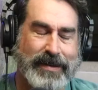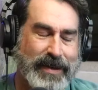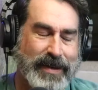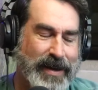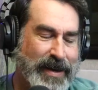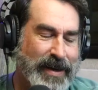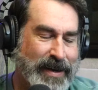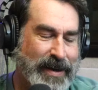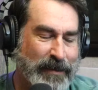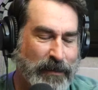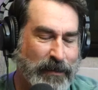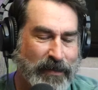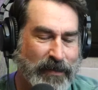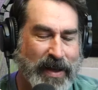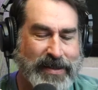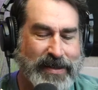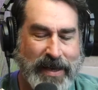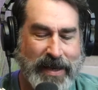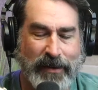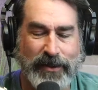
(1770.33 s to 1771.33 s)
God, well
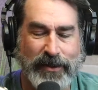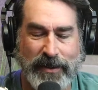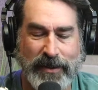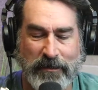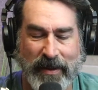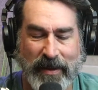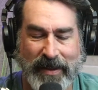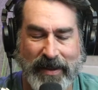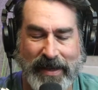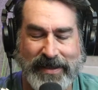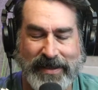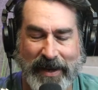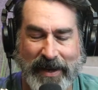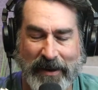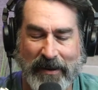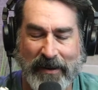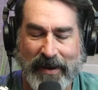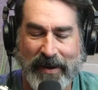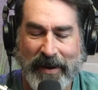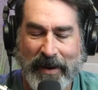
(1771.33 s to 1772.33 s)
that's how it should be. That's
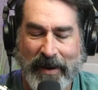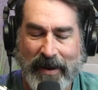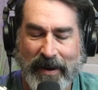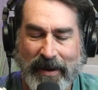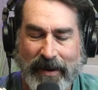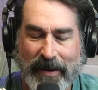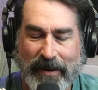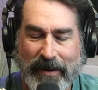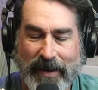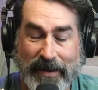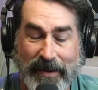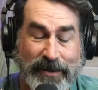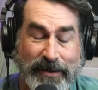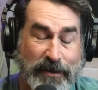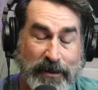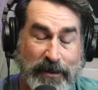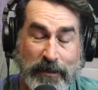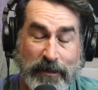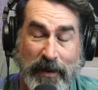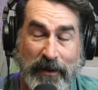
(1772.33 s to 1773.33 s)
how. Oh, the
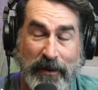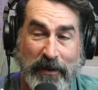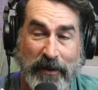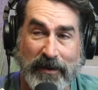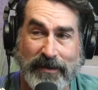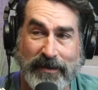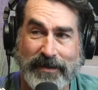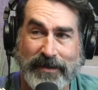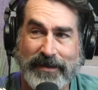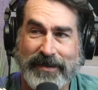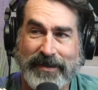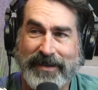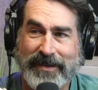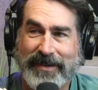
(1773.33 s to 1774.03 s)
story's pretty gross. It's